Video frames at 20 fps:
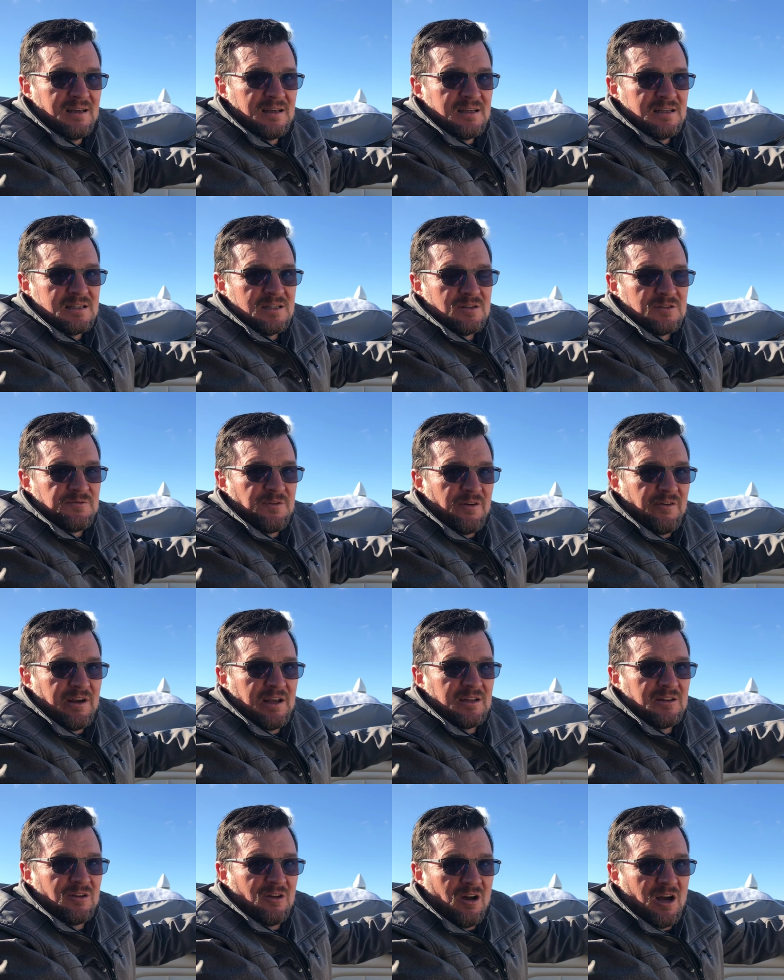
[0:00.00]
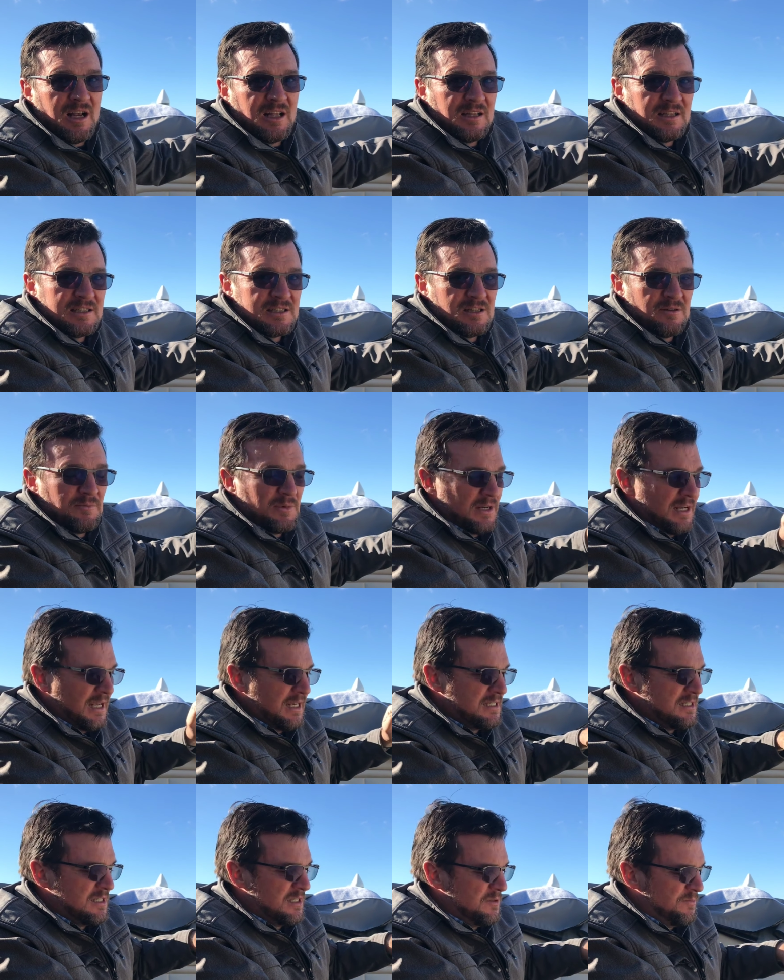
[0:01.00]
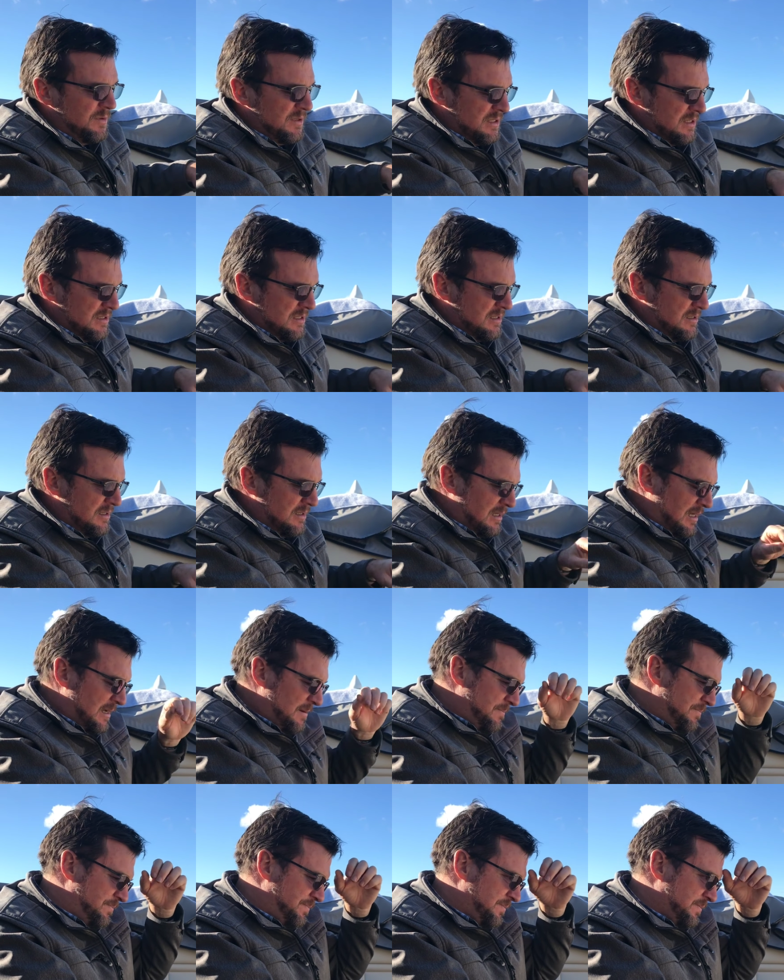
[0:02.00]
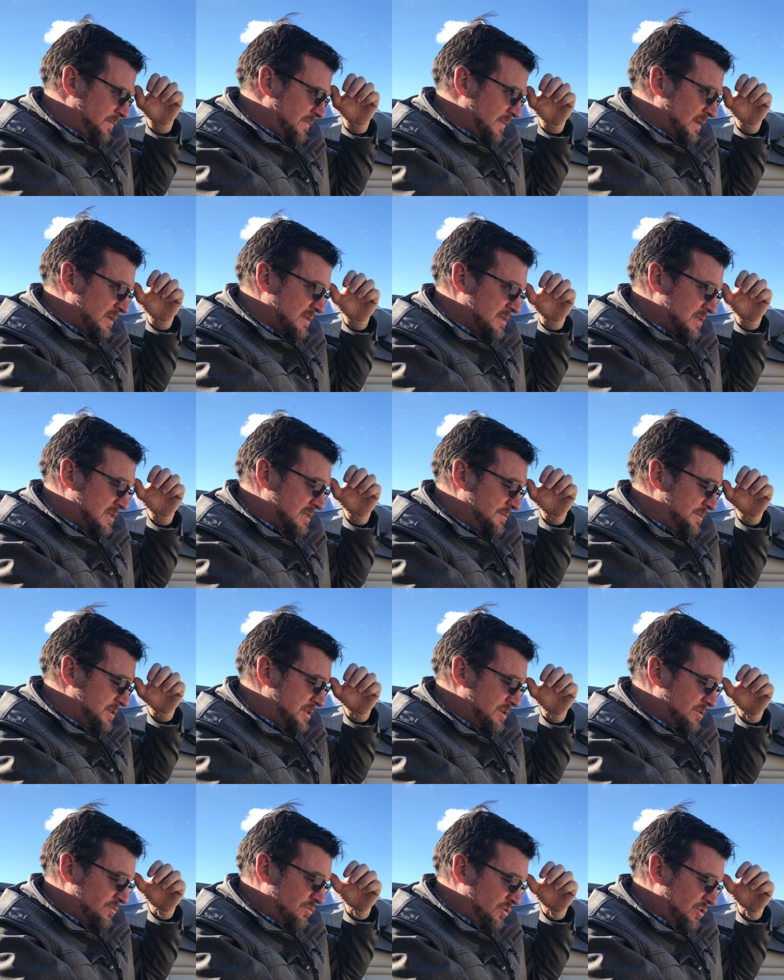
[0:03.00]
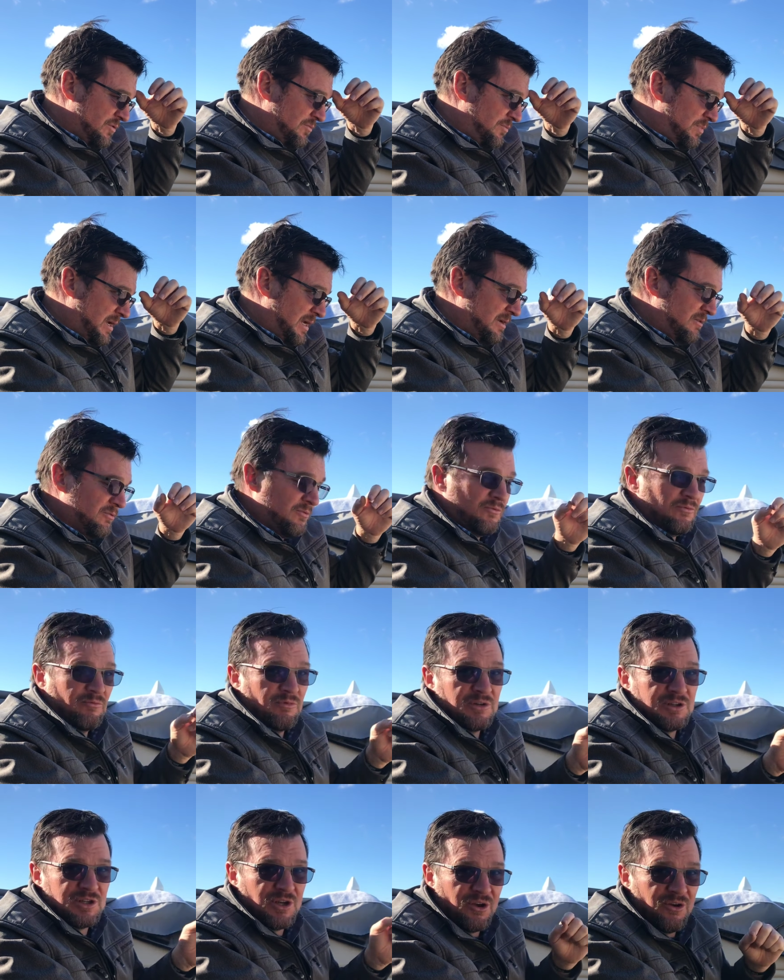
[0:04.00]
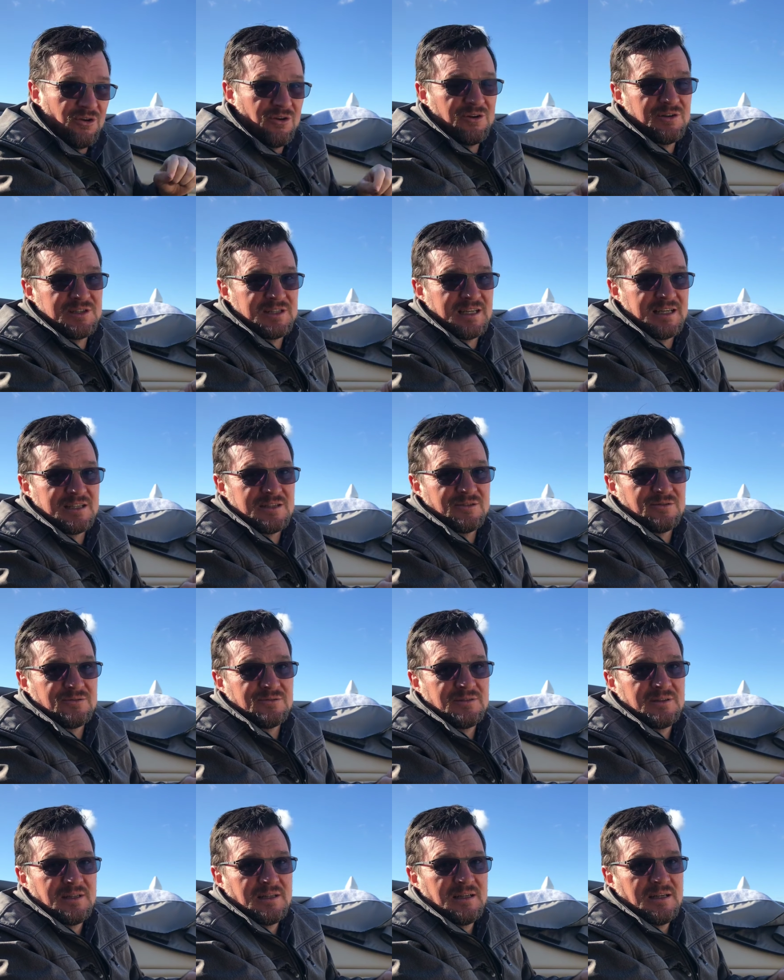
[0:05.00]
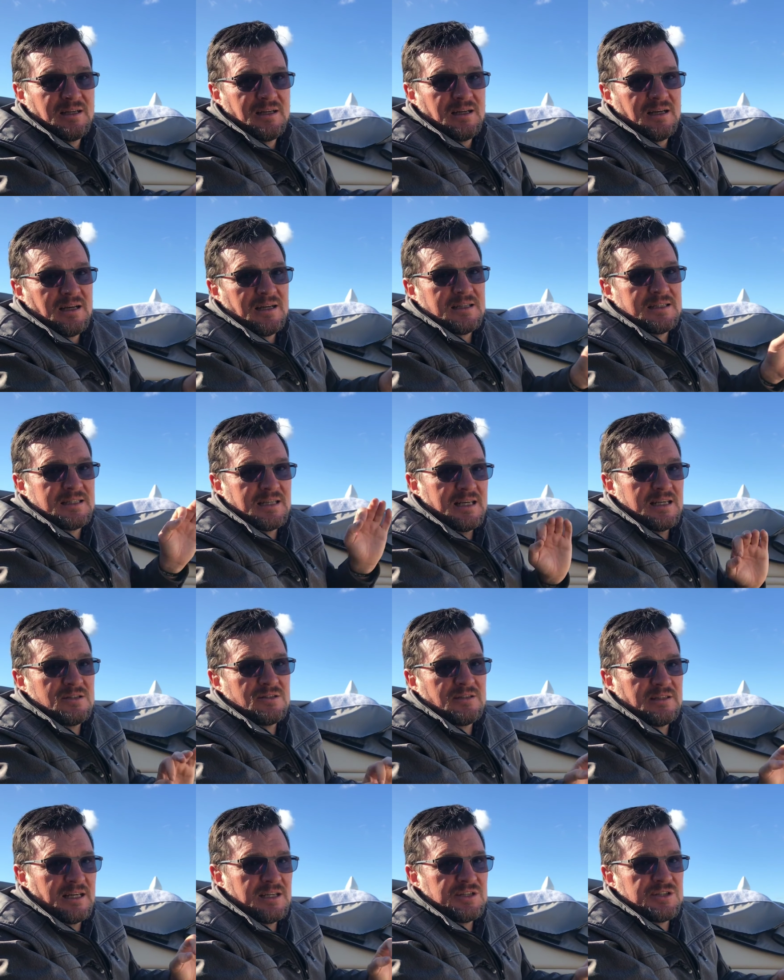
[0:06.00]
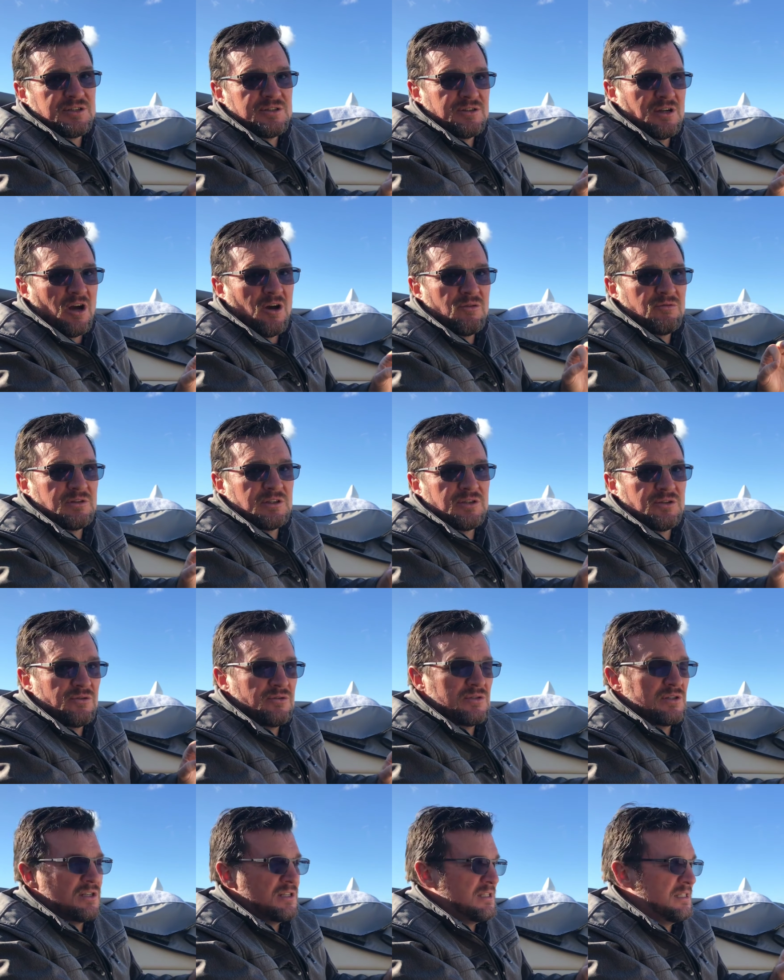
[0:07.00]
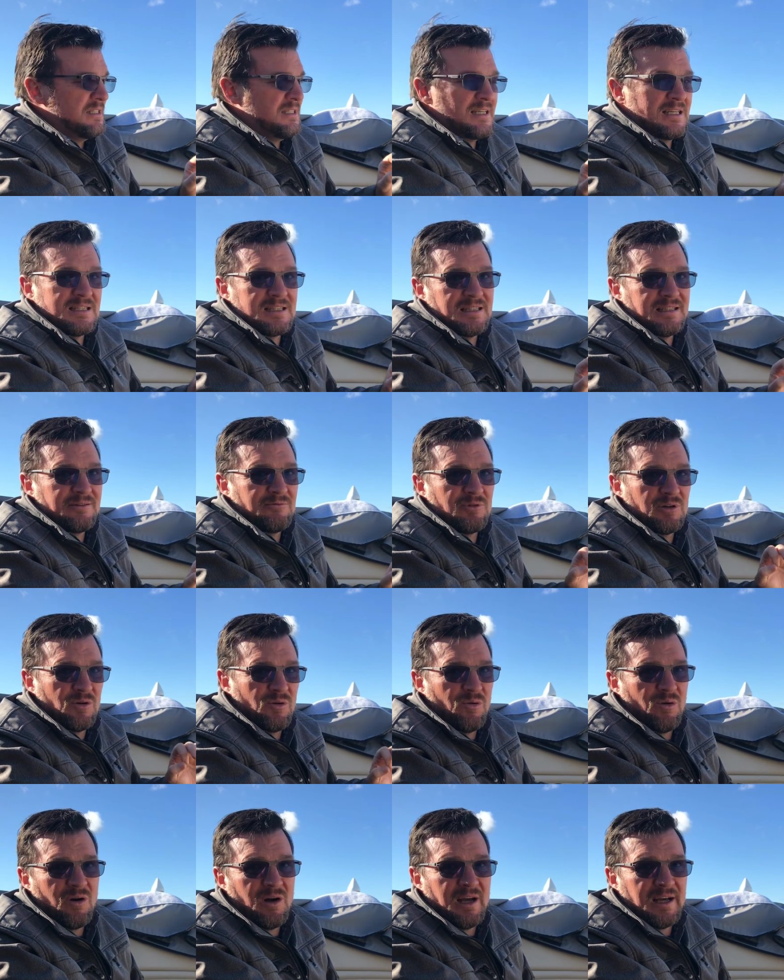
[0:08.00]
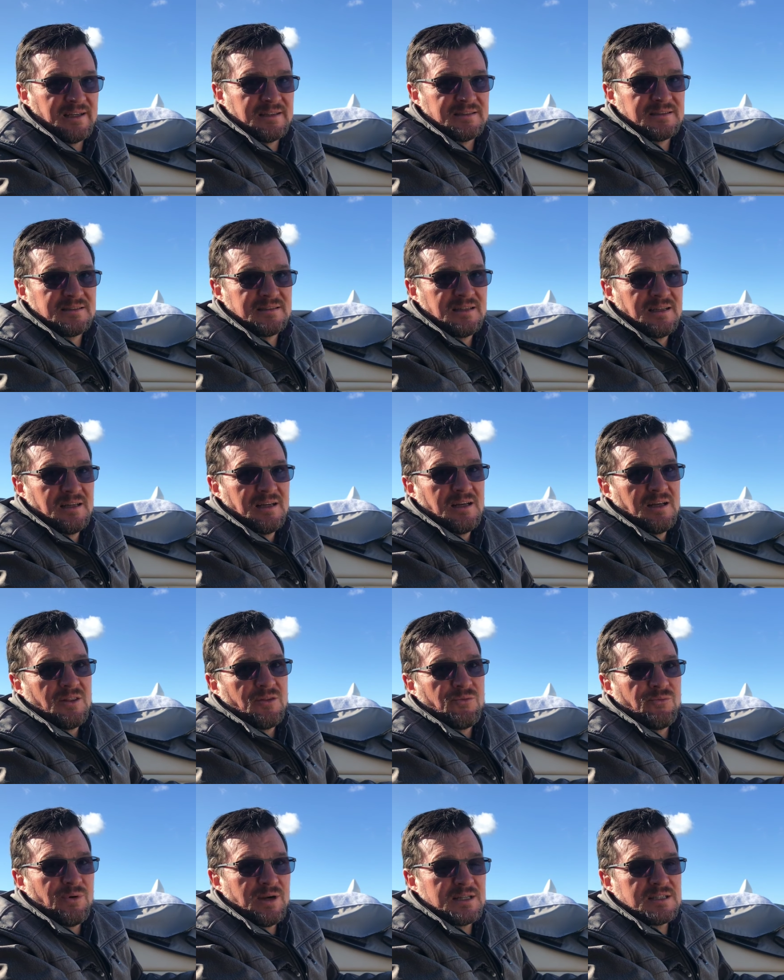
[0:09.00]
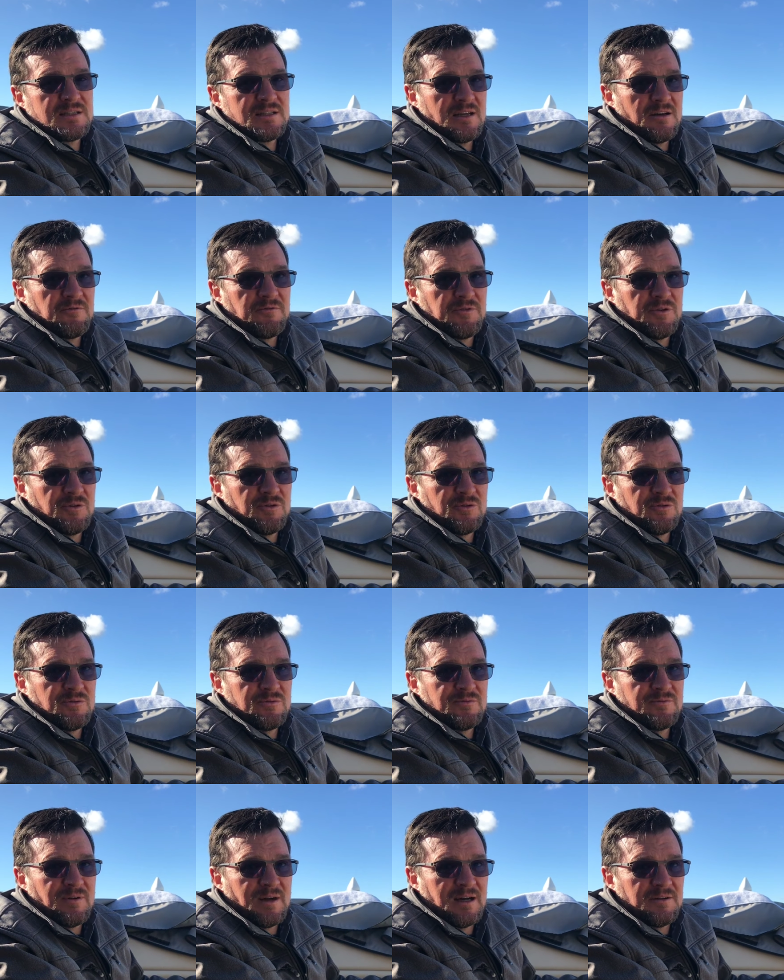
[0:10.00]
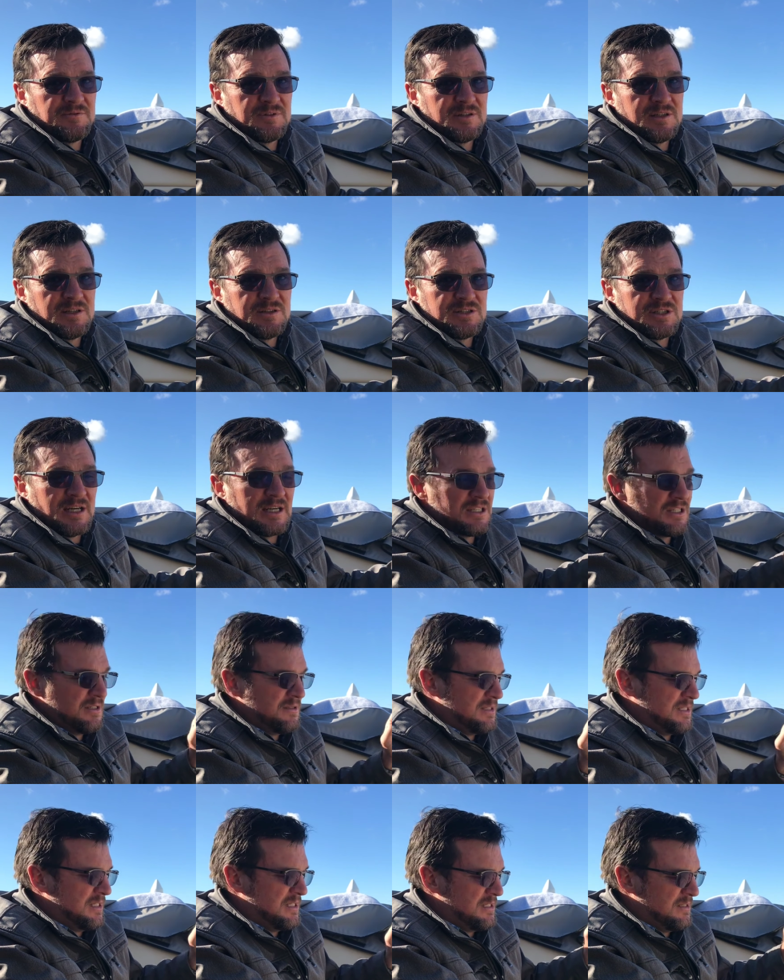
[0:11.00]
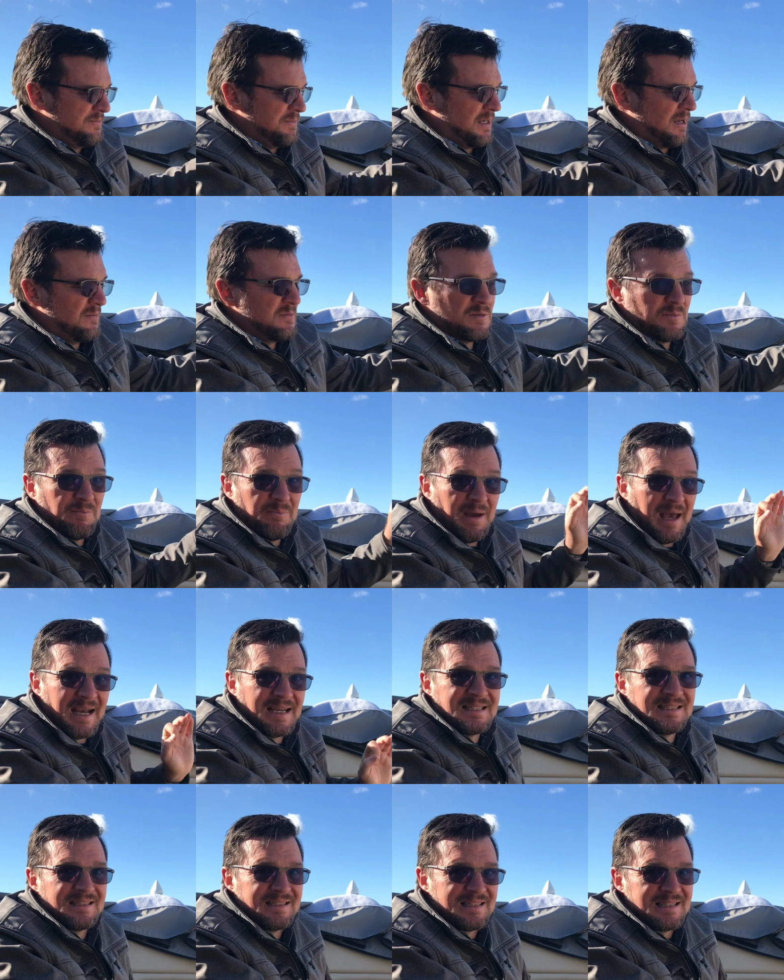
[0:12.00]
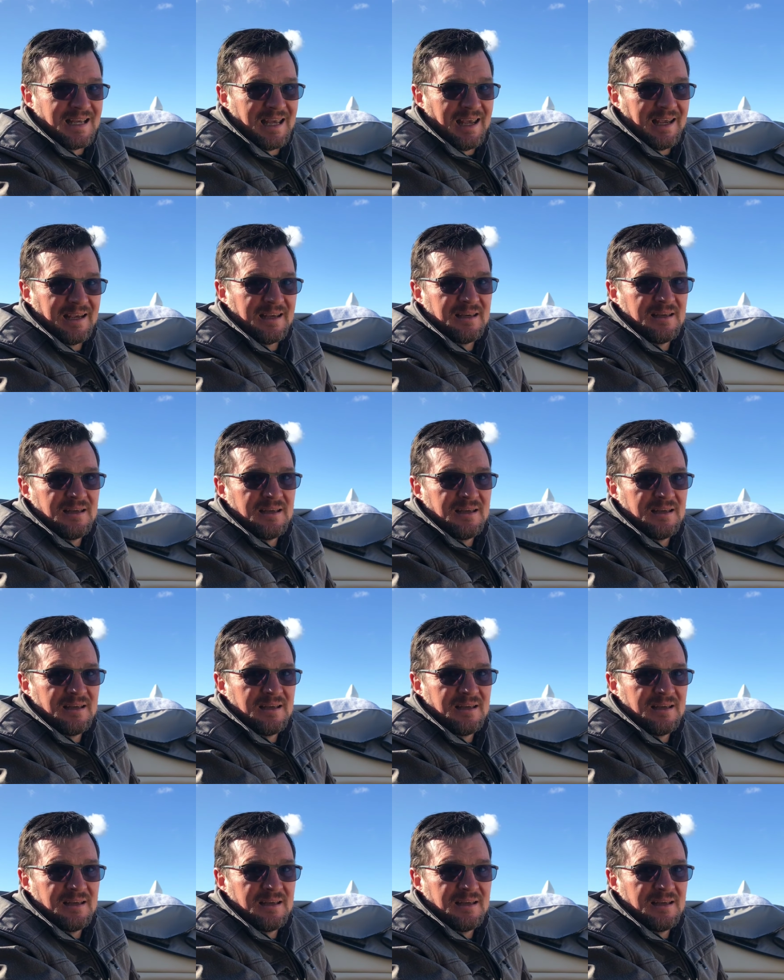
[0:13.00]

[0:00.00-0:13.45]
So it's very unlikely. So my next suspicion would have been return diesel. A diesel engine only uses the diesel it requires. The rest of that fuel after the injection system comes back to the tank.